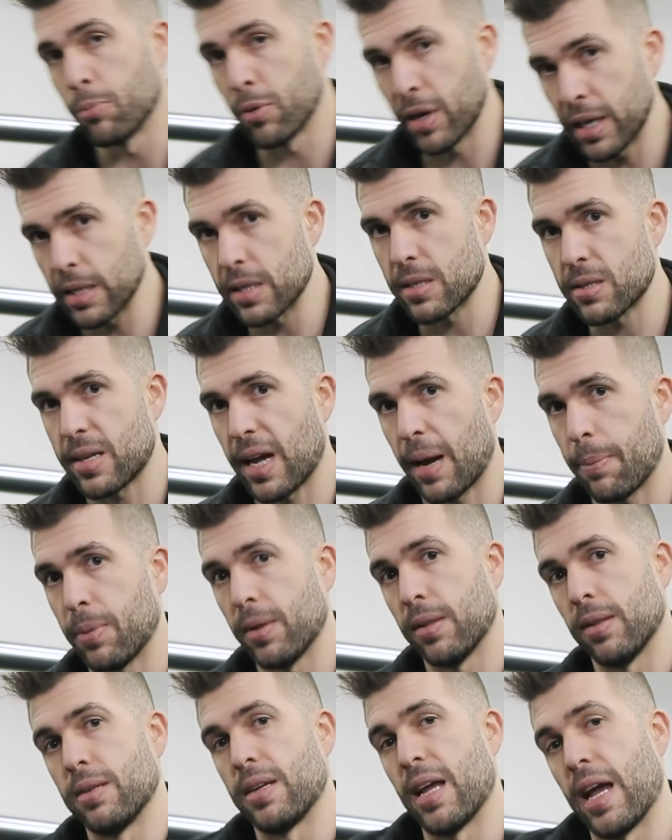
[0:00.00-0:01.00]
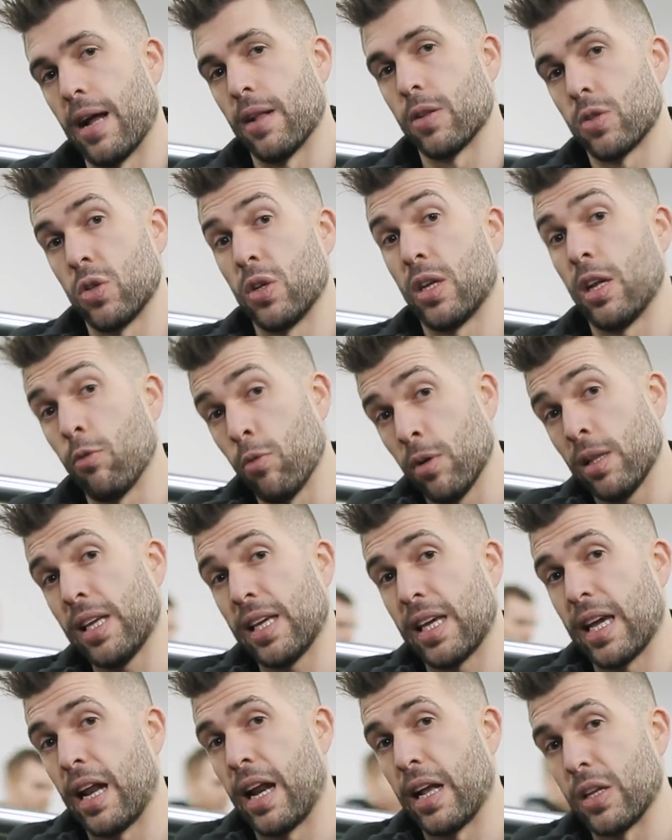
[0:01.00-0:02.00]
bring the scapula down so you can really
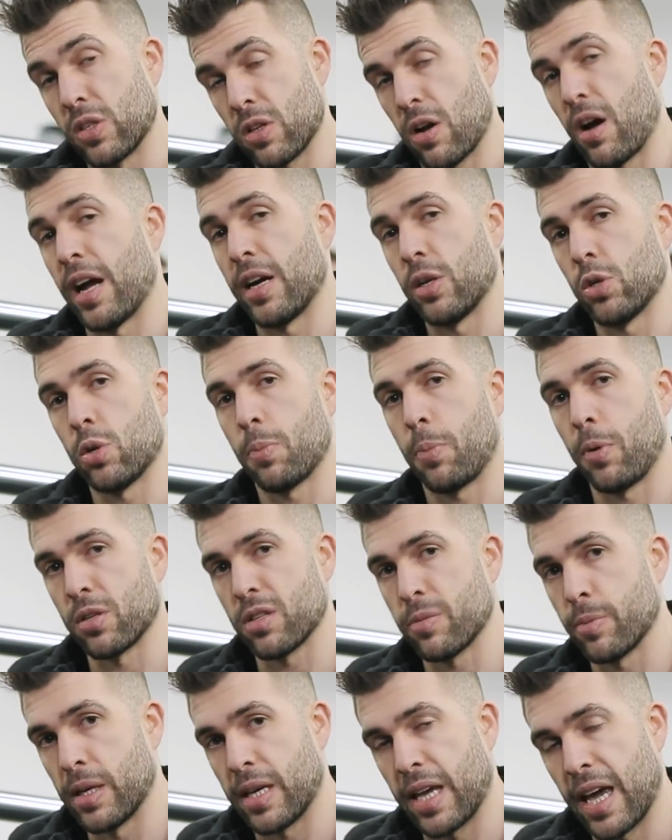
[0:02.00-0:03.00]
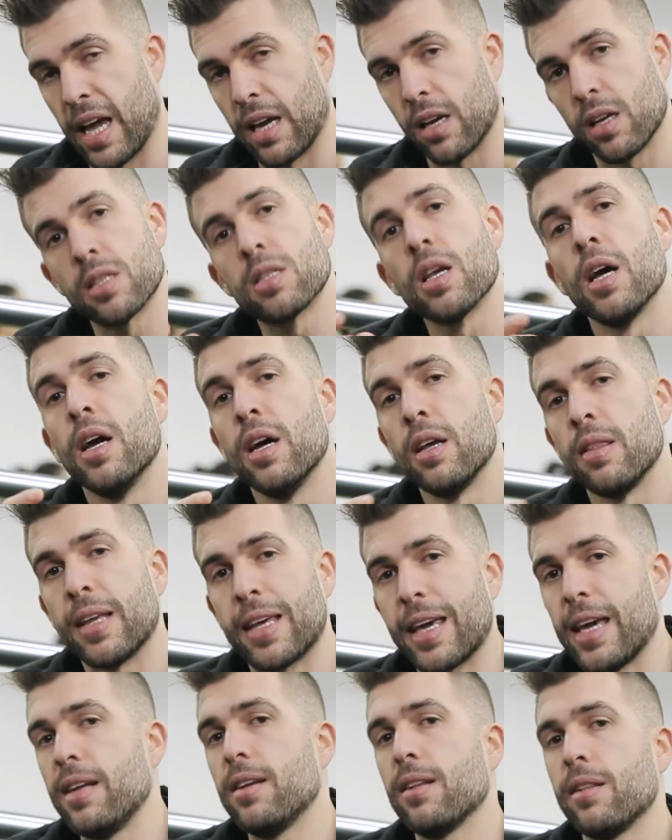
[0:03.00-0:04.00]
get as tight as you possibly can. Because the
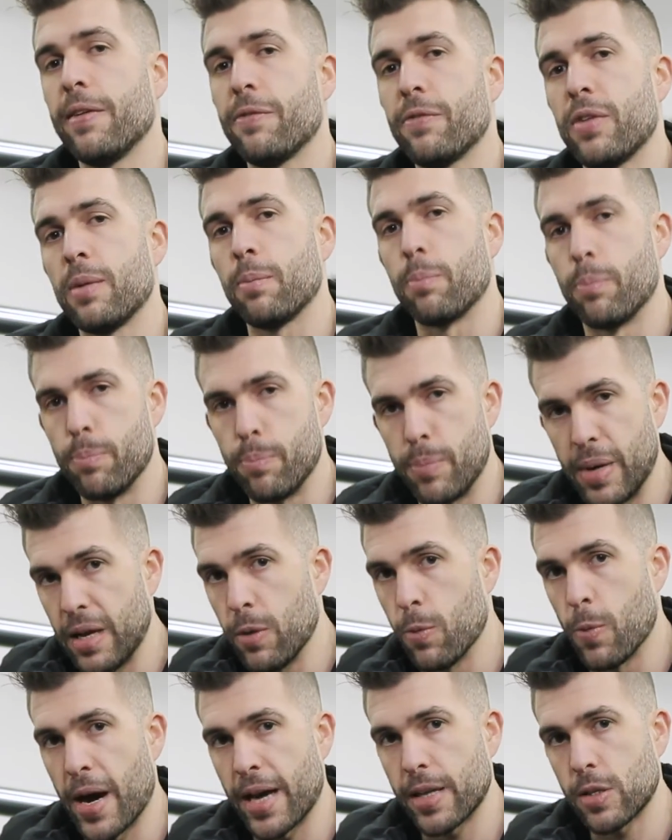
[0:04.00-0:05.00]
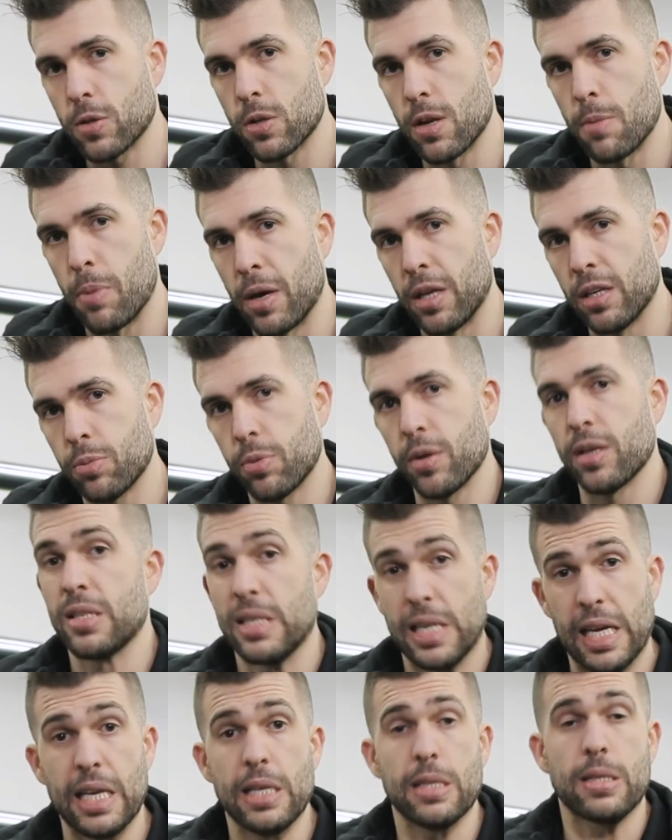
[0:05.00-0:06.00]
key to lifting big weights on a bench
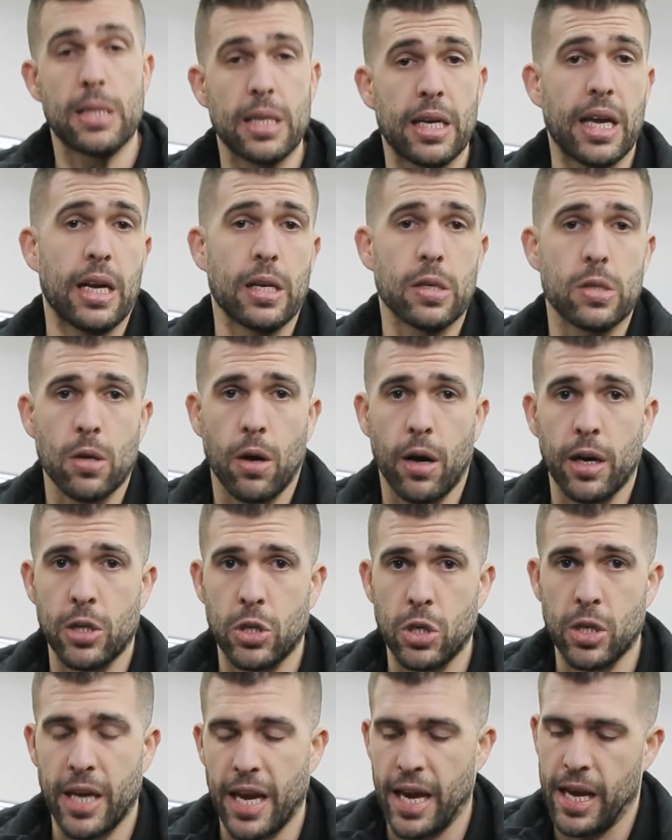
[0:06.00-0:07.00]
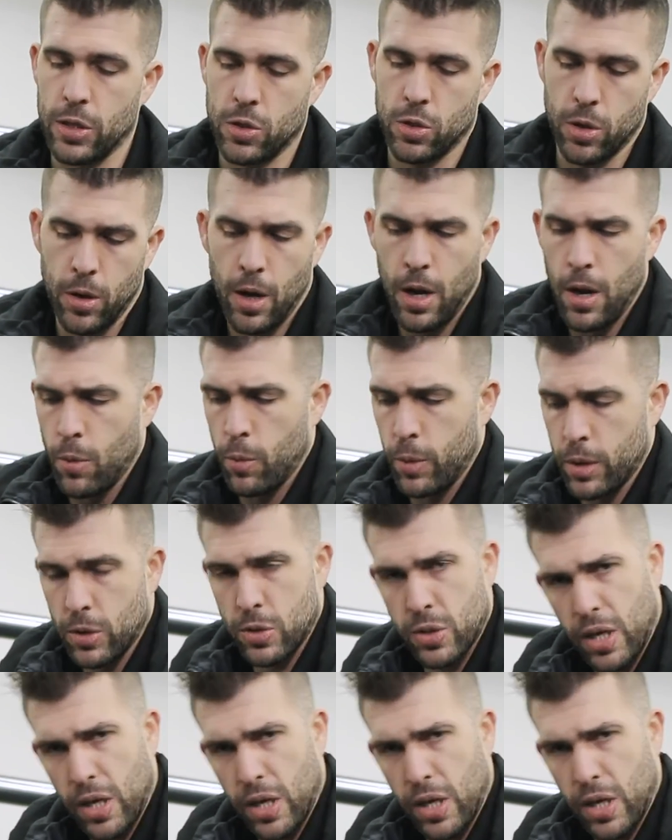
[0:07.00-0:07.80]
press is to get as tight as you can. So when you